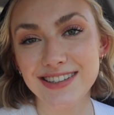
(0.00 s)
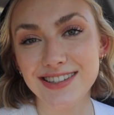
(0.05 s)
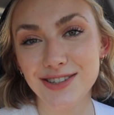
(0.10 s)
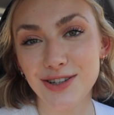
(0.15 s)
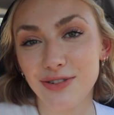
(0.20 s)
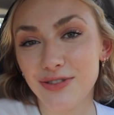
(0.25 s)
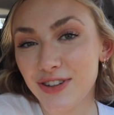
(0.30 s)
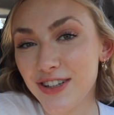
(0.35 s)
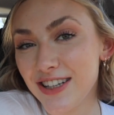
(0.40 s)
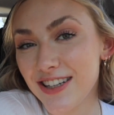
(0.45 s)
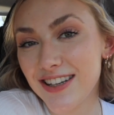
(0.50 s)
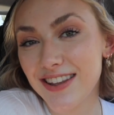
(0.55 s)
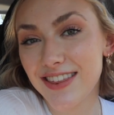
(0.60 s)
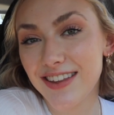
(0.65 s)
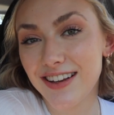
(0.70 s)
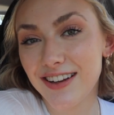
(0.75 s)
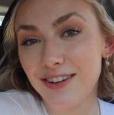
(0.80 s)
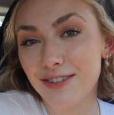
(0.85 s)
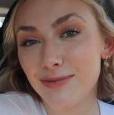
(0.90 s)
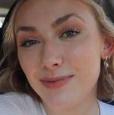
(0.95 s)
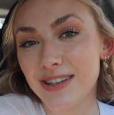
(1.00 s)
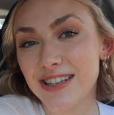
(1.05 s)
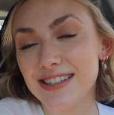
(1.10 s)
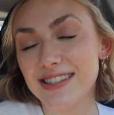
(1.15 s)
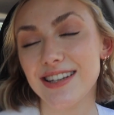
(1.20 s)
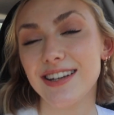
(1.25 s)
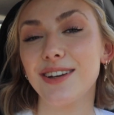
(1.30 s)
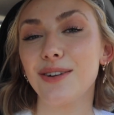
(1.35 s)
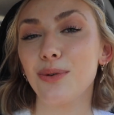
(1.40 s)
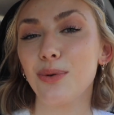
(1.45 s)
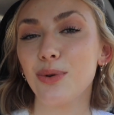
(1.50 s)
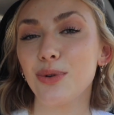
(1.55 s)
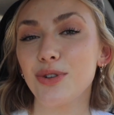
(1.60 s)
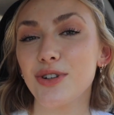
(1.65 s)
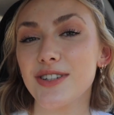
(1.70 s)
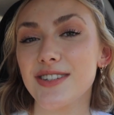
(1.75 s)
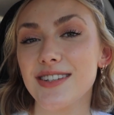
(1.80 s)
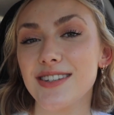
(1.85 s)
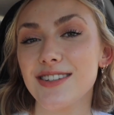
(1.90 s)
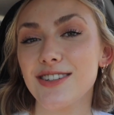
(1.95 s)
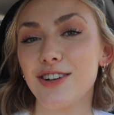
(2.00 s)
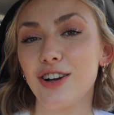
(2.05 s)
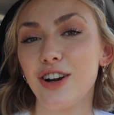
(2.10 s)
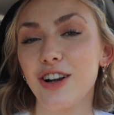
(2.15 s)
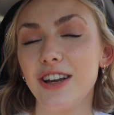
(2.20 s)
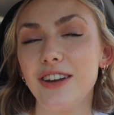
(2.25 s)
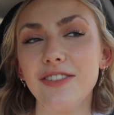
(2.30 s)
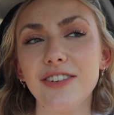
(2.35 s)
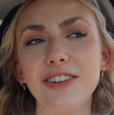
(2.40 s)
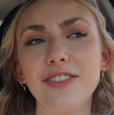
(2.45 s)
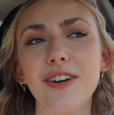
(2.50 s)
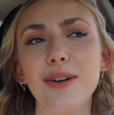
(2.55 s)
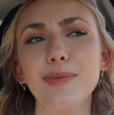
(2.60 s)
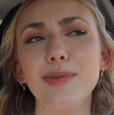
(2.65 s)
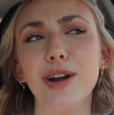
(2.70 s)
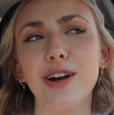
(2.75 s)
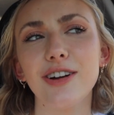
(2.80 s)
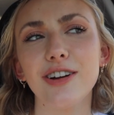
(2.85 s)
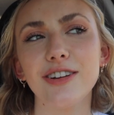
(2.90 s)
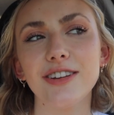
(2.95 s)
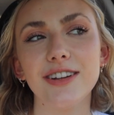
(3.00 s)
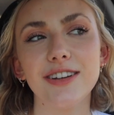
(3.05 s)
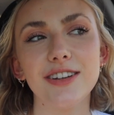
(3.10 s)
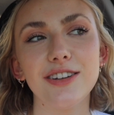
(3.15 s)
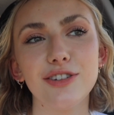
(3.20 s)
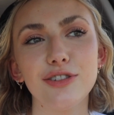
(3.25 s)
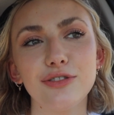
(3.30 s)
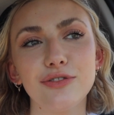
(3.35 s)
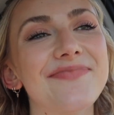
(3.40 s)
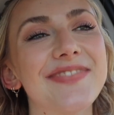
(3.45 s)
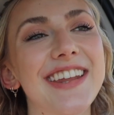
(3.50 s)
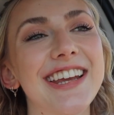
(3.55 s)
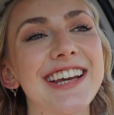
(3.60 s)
so if you need to think of me as like an older sister, even if I'm younger than you,